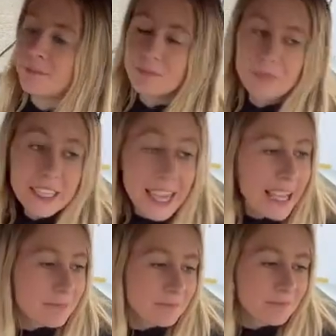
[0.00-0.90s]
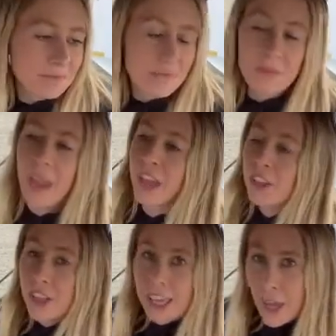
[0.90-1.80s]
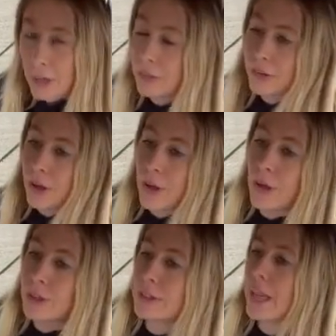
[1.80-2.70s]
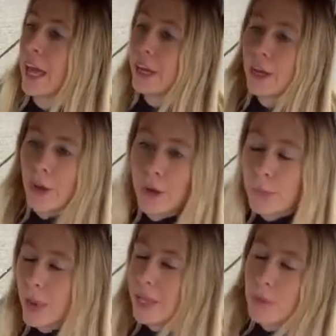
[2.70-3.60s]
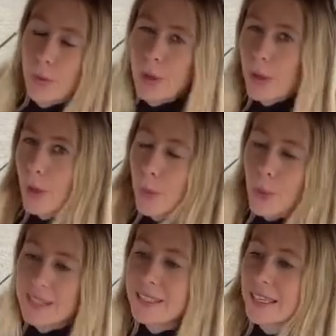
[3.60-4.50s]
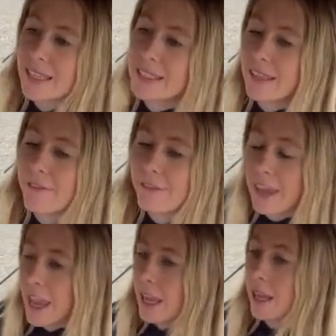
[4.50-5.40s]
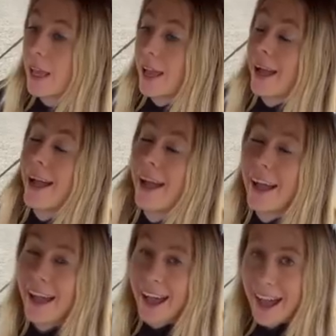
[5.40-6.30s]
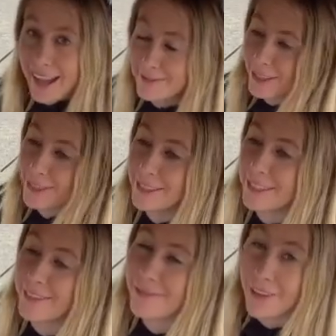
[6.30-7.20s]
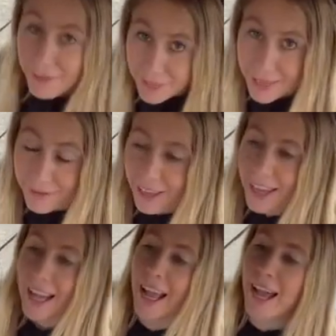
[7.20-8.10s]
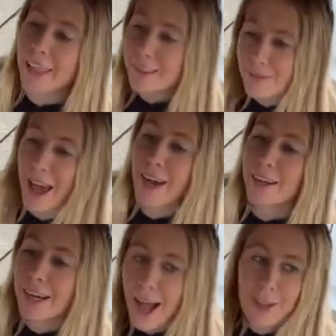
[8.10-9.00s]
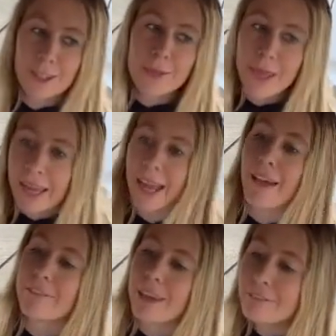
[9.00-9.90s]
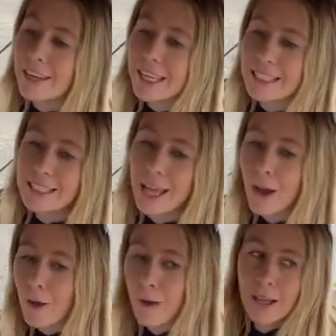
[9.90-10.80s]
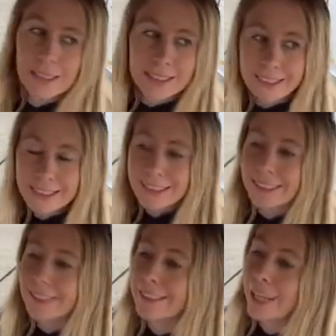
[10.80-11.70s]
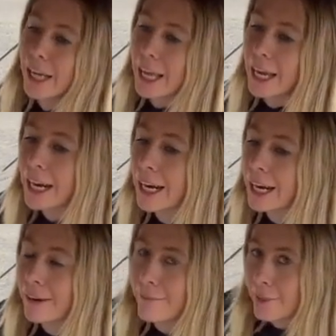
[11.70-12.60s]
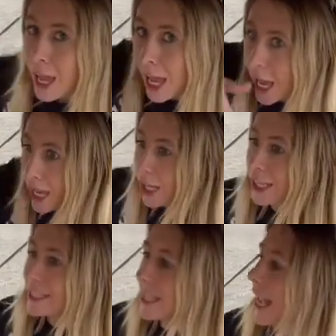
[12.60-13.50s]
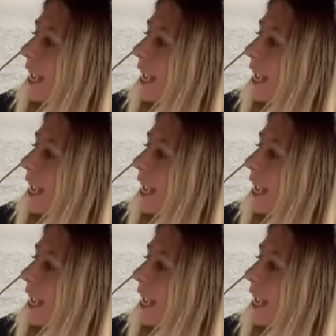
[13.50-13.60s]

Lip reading: But yeah, manually count the rows, kind of know what's 60 feet. I'm used to 50 feet. I got the pattern down, swinging at 50, so learning curve, you can say,